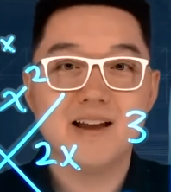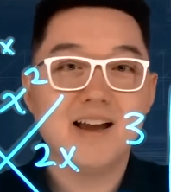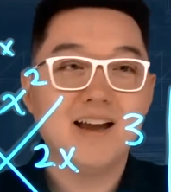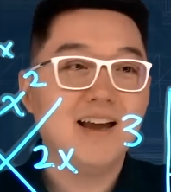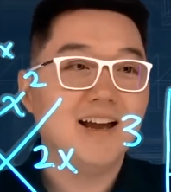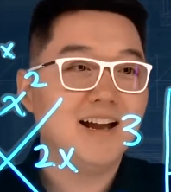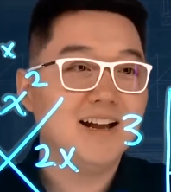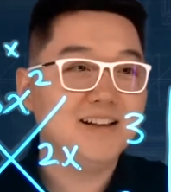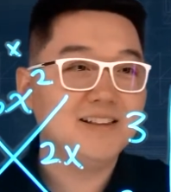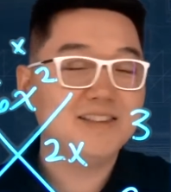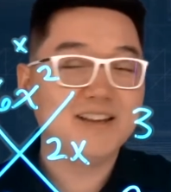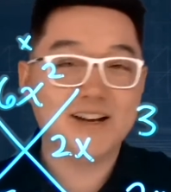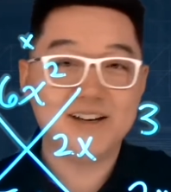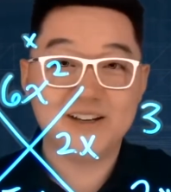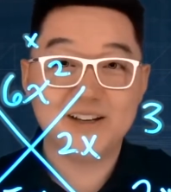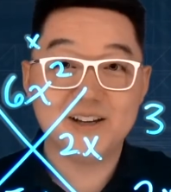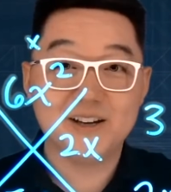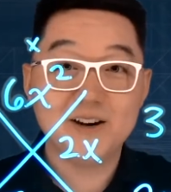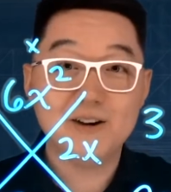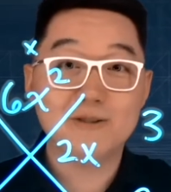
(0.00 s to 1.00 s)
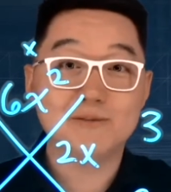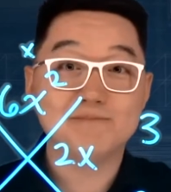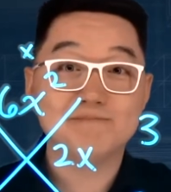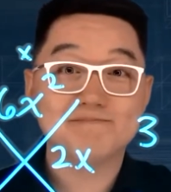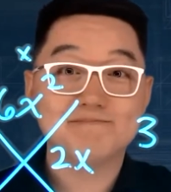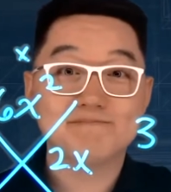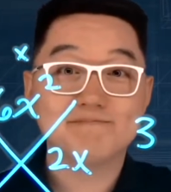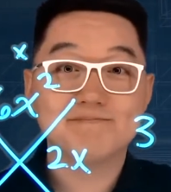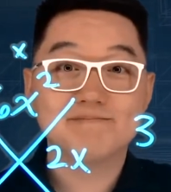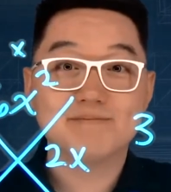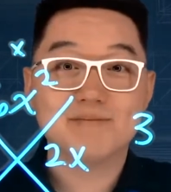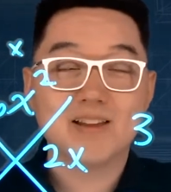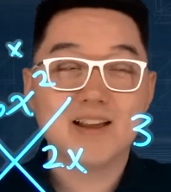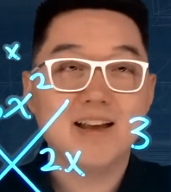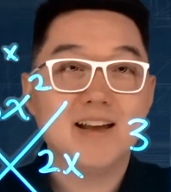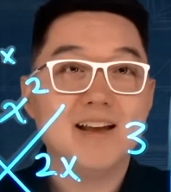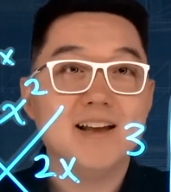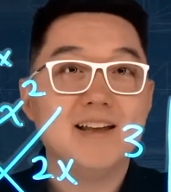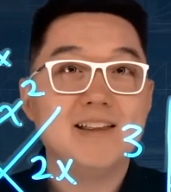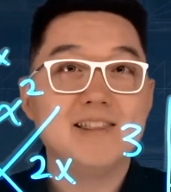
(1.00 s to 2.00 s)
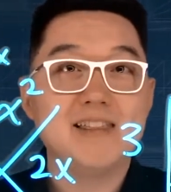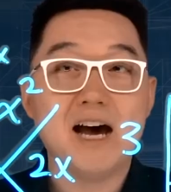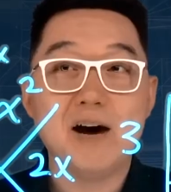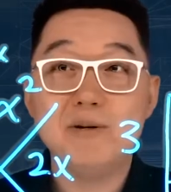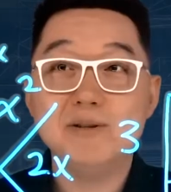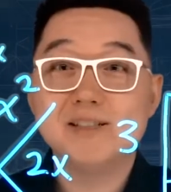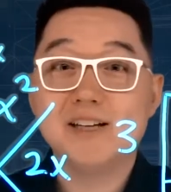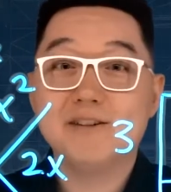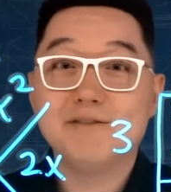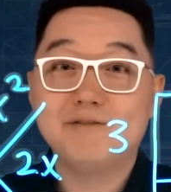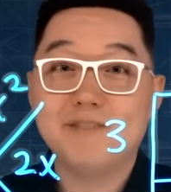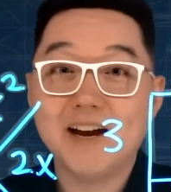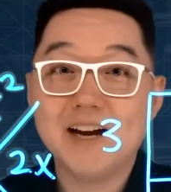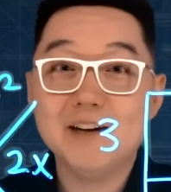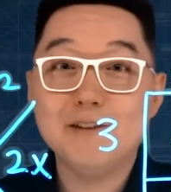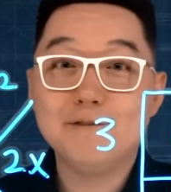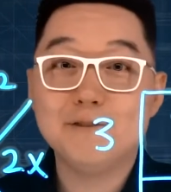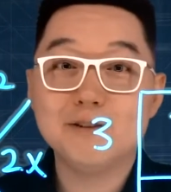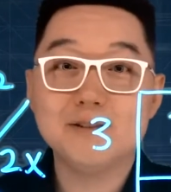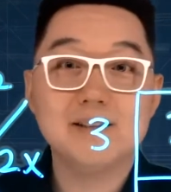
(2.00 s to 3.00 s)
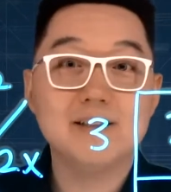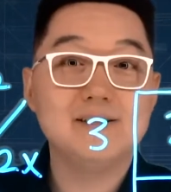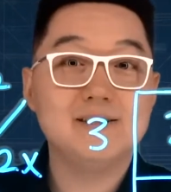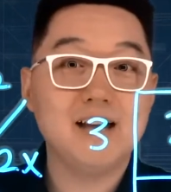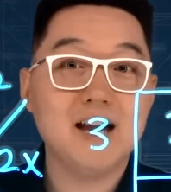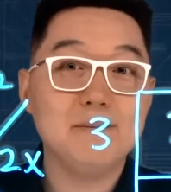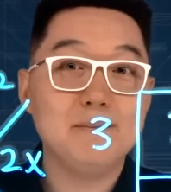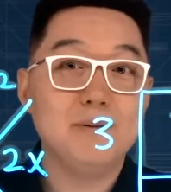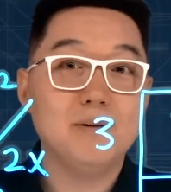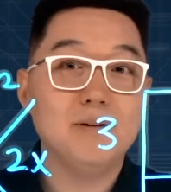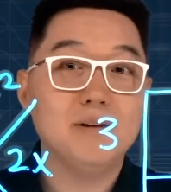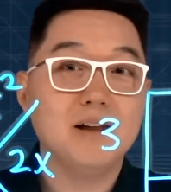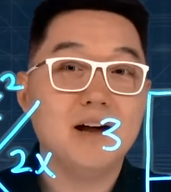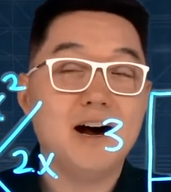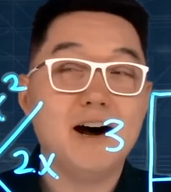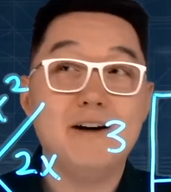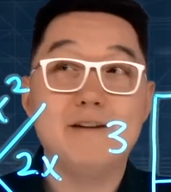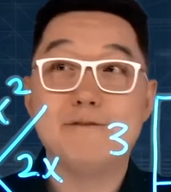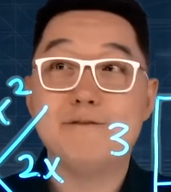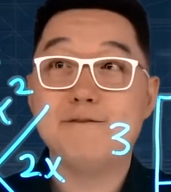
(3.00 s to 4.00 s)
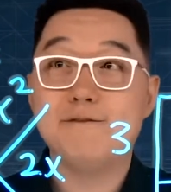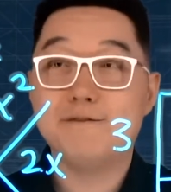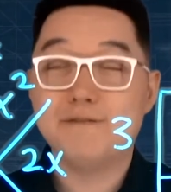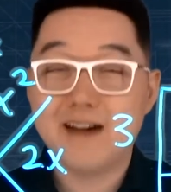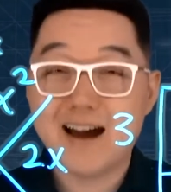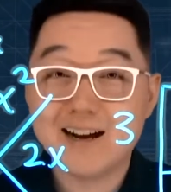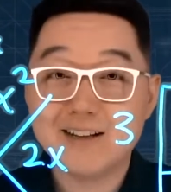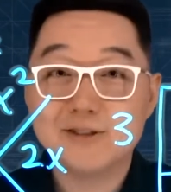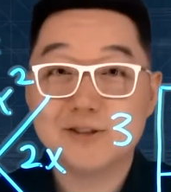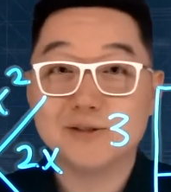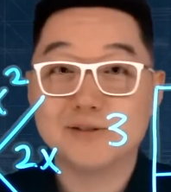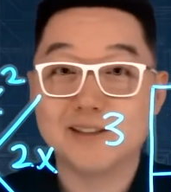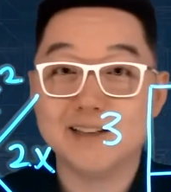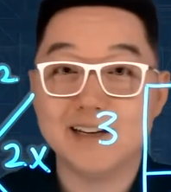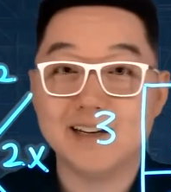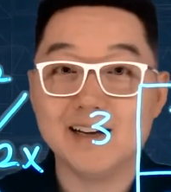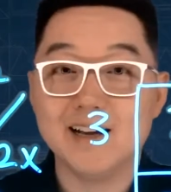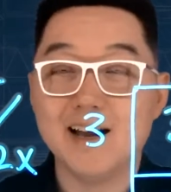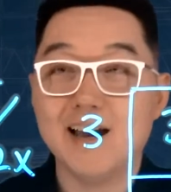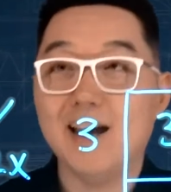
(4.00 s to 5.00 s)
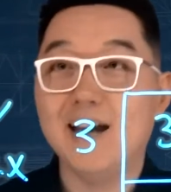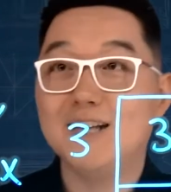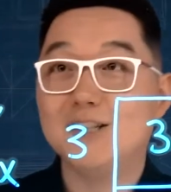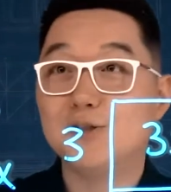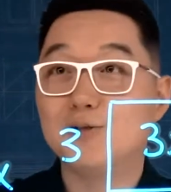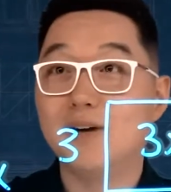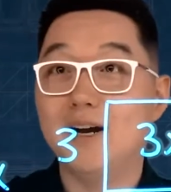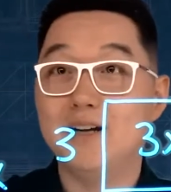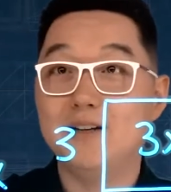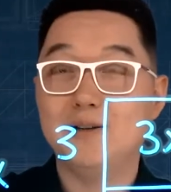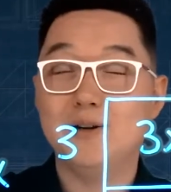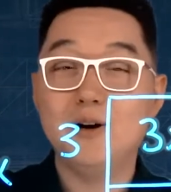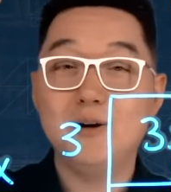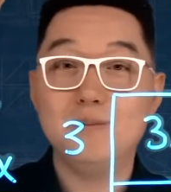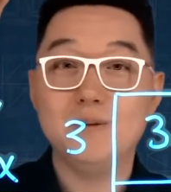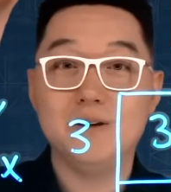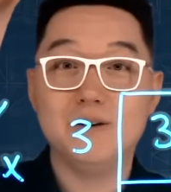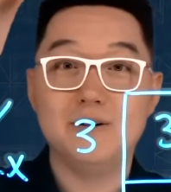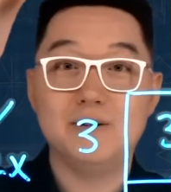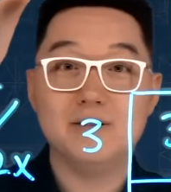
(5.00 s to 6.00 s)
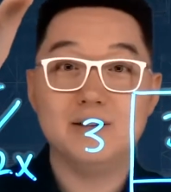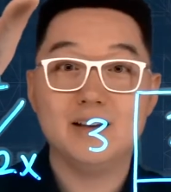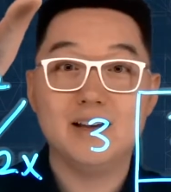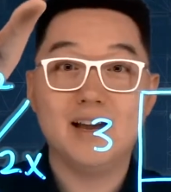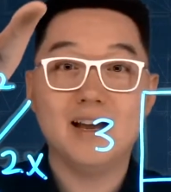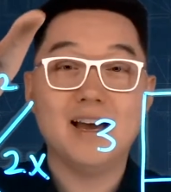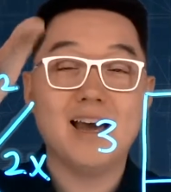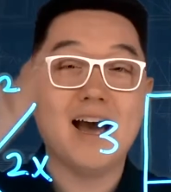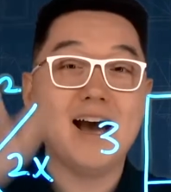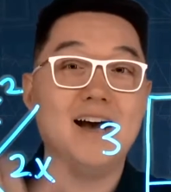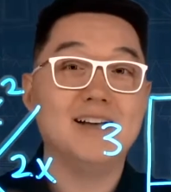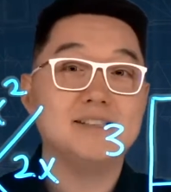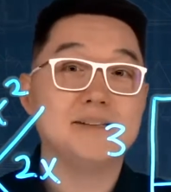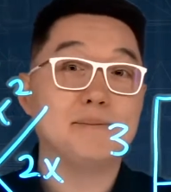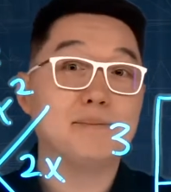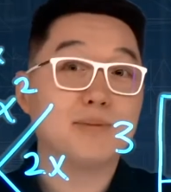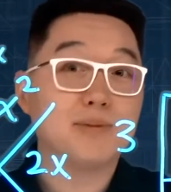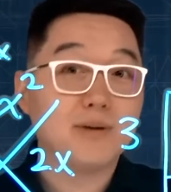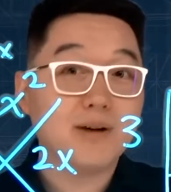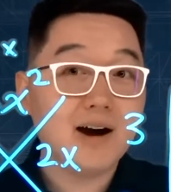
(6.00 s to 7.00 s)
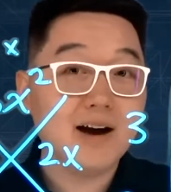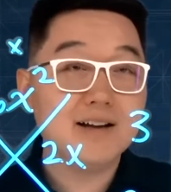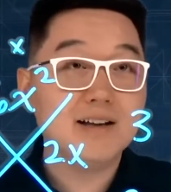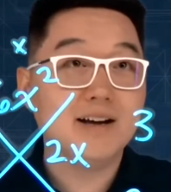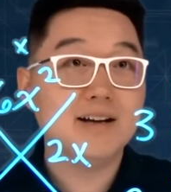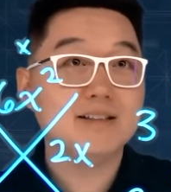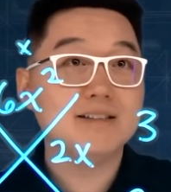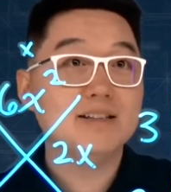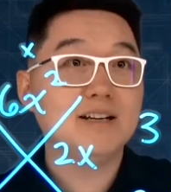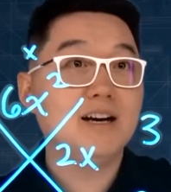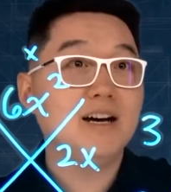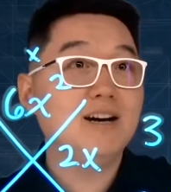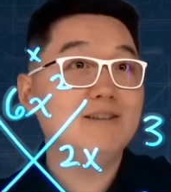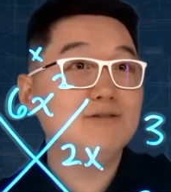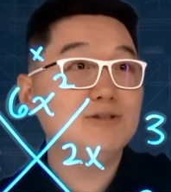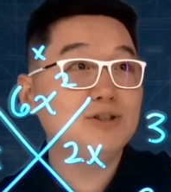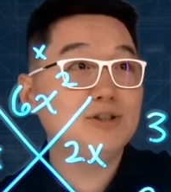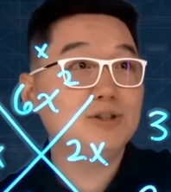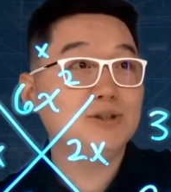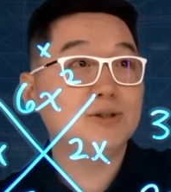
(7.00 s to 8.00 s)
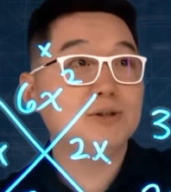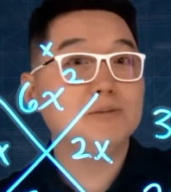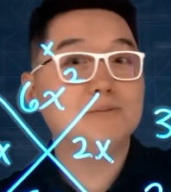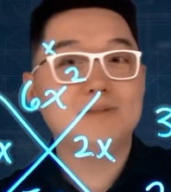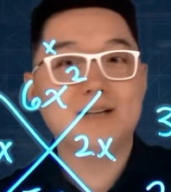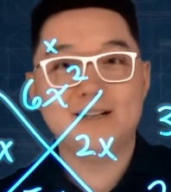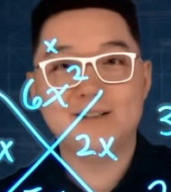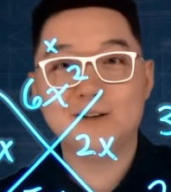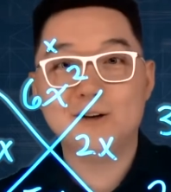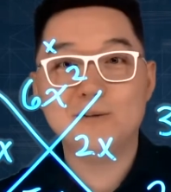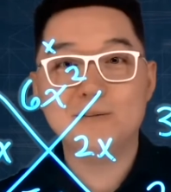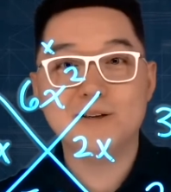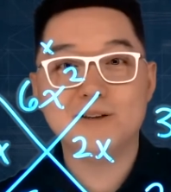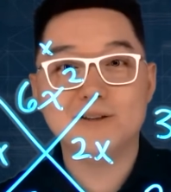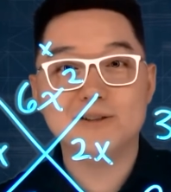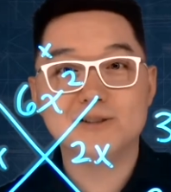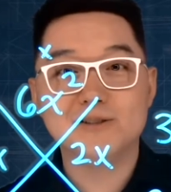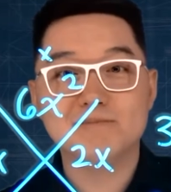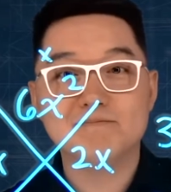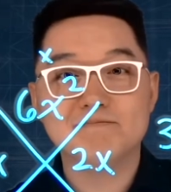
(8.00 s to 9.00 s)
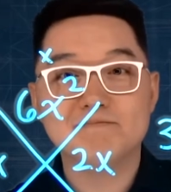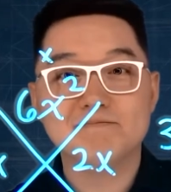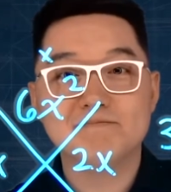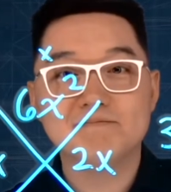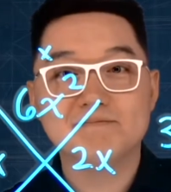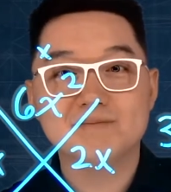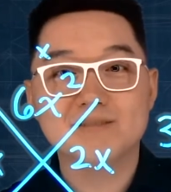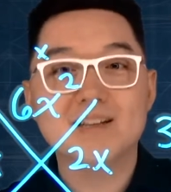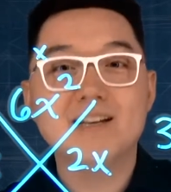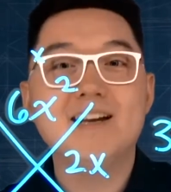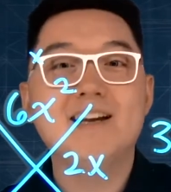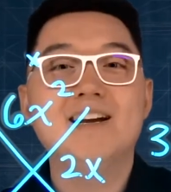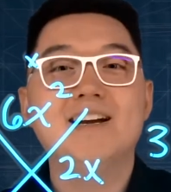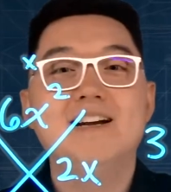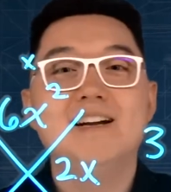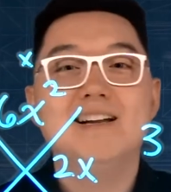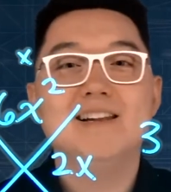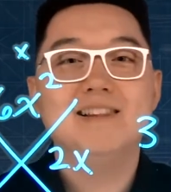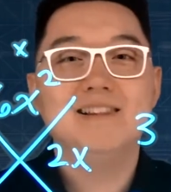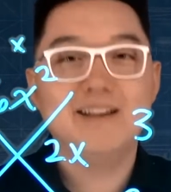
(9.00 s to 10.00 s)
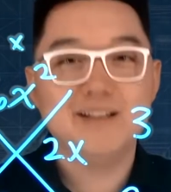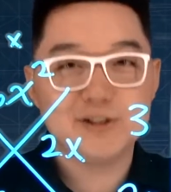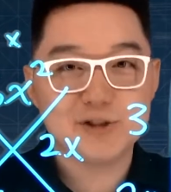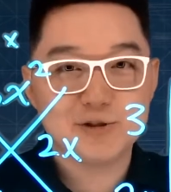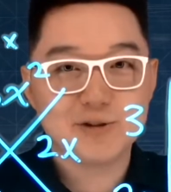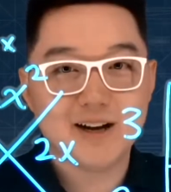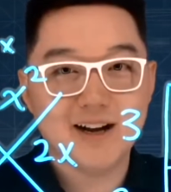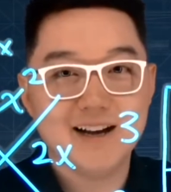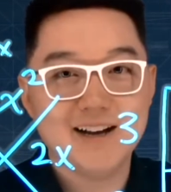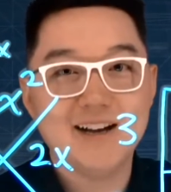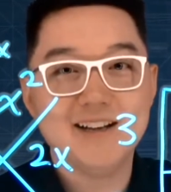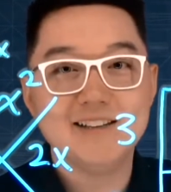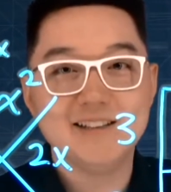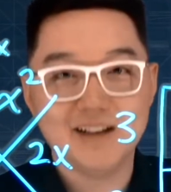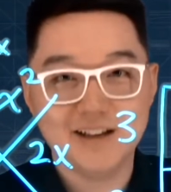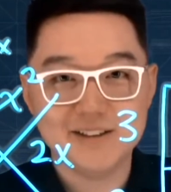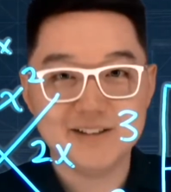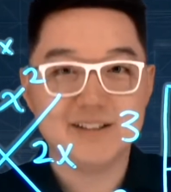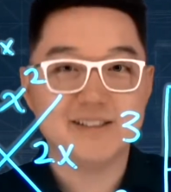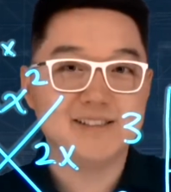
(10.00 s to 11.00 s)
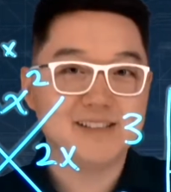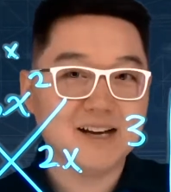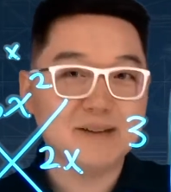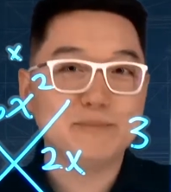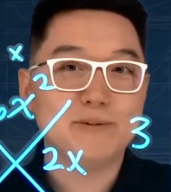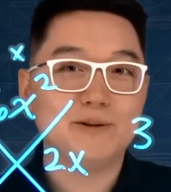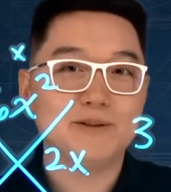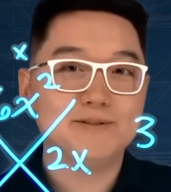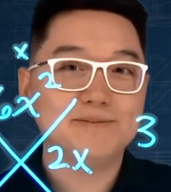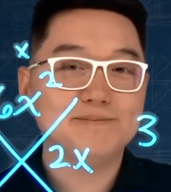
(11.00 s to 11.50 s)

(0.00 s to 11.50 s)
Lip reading: And there you go. That was our very first example of factoring a trinomial as a product of two binomials. Let's try another example.